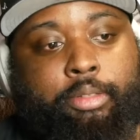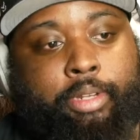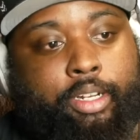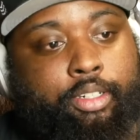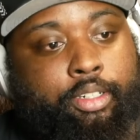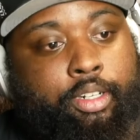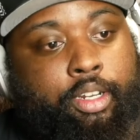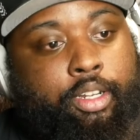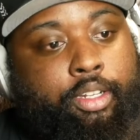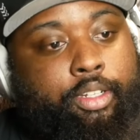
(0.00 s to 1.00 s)
him that.
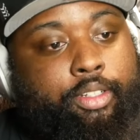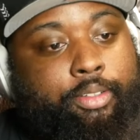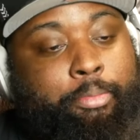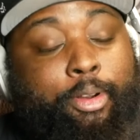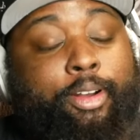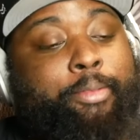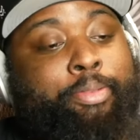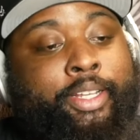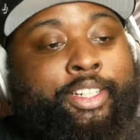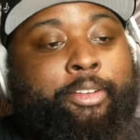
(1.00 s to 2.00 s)
Murder
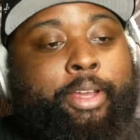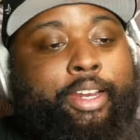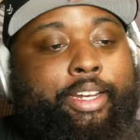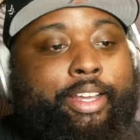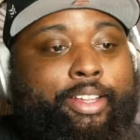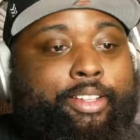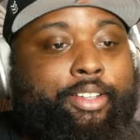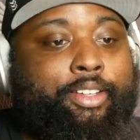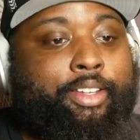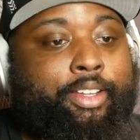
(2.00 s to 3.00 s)
brings everybody together.
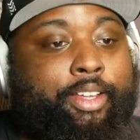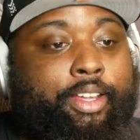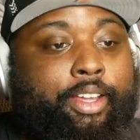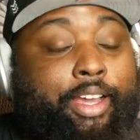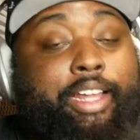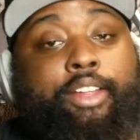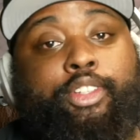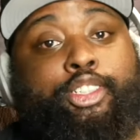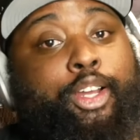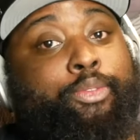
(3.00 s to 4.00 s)
I love the
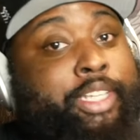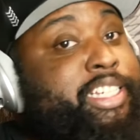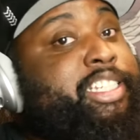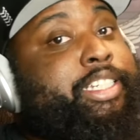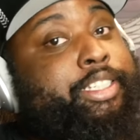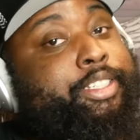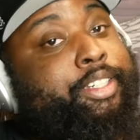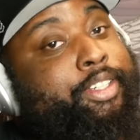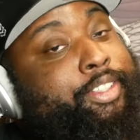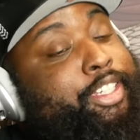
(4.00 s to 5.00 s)
show. This is
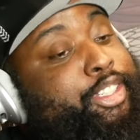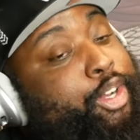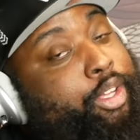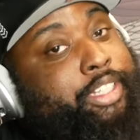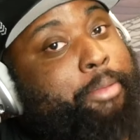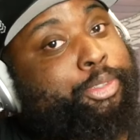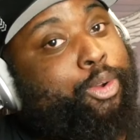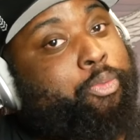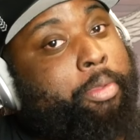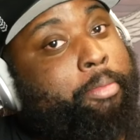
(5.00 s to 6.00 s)
an all-time show
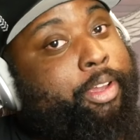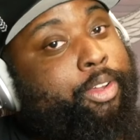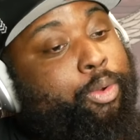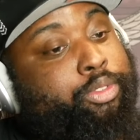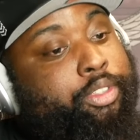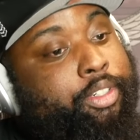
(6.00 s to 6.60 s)
for me. I'm not gonna hold you.